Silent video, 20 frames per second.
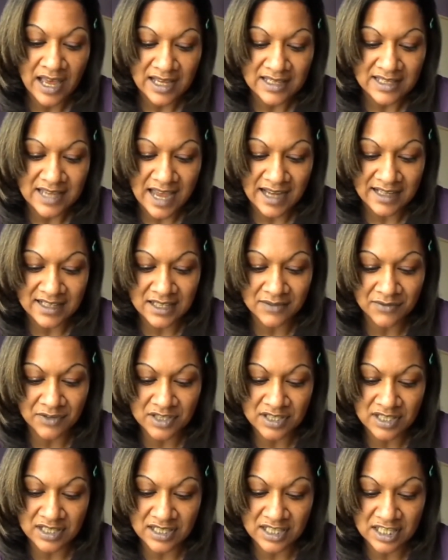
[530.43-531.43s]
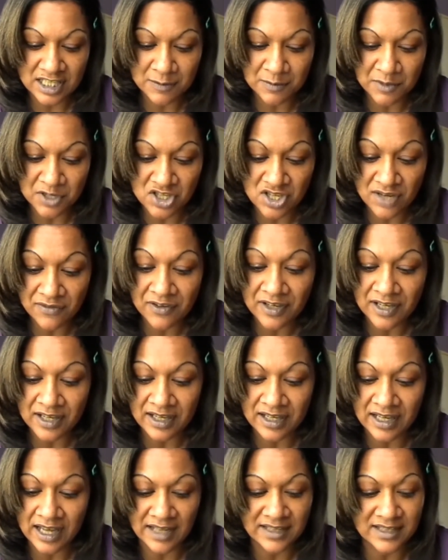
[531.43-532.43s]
as activities specifically